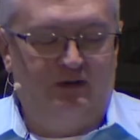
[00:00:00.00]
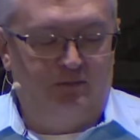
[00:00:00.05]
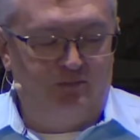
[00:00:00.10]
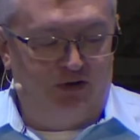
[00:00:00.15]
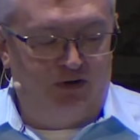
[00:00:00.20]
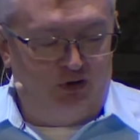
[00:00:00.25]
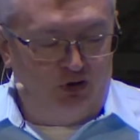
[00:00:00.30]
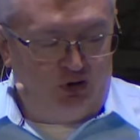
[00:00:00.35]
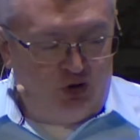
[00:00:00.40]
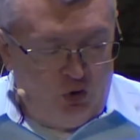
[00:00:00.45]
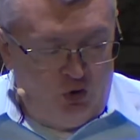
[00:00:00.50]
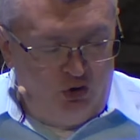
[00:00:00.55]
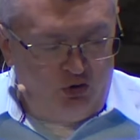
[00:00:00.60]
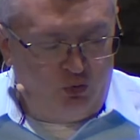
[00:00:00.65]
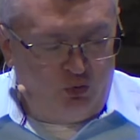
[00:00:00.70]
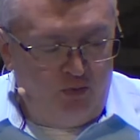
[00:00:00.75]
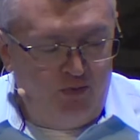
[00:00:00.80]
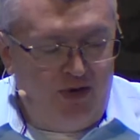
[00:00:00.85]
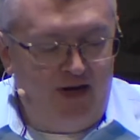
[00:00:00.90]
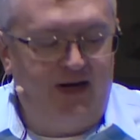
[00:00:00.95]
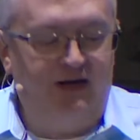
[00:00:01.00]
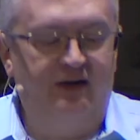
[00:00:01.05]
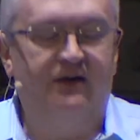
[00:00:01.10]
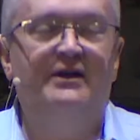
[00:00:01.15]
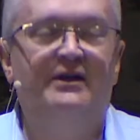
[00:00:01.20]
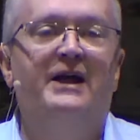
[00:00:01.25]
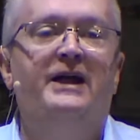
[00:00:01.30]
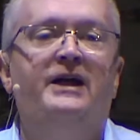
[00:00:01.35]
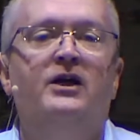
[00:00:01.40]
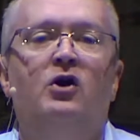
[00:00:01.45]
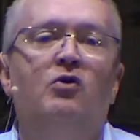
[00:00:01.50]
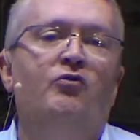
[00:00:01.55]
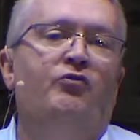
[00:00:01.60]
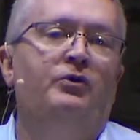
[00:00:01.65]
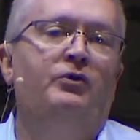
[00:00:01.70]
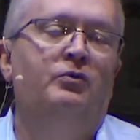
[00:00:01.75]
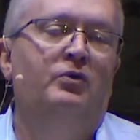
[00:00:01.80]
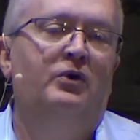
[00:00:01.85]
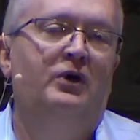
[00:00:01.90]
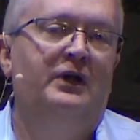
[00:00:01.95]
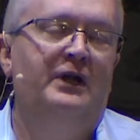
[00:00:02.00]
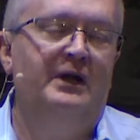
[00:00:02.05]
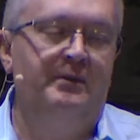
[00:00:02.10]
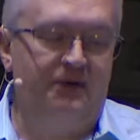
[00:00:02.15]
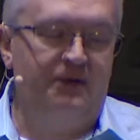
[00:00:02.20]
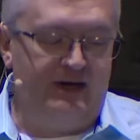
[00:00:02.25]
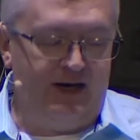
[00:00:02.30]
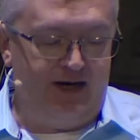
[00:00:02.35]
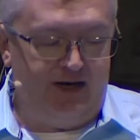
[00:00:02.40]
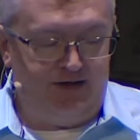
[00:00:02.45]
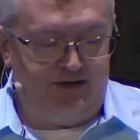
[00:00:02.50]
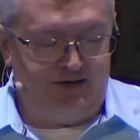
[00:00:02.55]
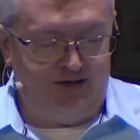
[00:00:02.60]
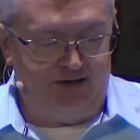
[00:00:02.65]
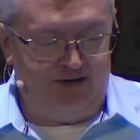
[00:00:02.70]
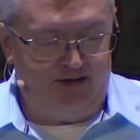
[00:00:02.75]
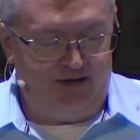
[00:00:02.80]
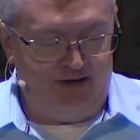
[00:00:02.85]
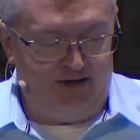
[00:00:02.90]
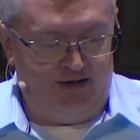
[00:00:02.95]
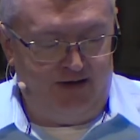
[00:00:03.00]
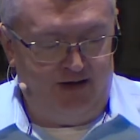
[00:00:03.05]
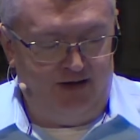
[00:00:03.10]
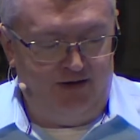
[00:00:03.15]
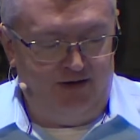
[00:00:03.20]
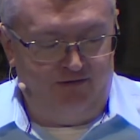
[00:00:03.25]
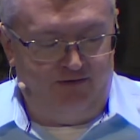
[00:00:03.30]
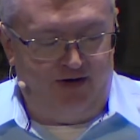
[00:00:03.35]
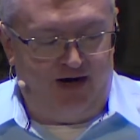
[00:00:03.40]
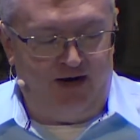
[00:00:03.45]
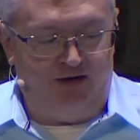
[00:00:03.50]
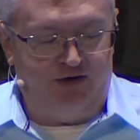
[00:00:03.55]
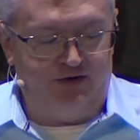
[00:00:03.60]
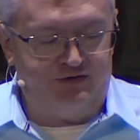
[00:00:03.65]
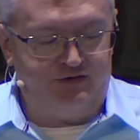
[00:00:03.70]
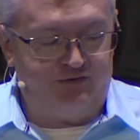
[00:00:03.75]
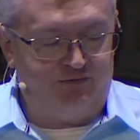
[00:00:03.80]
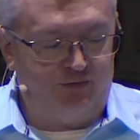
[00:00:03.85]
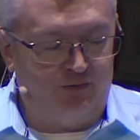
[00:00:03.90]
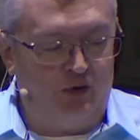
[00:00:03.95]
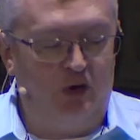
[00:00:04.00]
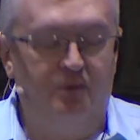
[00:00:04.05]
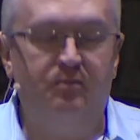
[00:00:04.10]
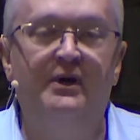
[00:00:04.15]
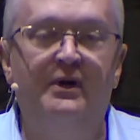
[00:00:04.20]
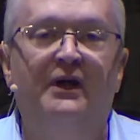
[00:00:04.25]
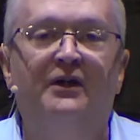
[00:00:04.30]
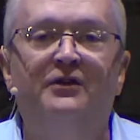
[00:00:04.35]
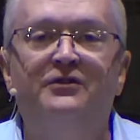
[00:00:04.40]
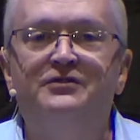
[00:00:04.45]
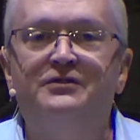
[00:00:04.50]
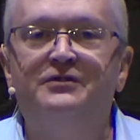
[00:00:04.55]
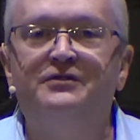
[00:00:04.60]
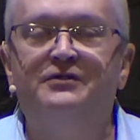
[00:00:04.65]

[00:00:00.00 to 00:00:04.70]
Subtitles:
But the choice we're making today hopefully will eliminate the virus from our midst.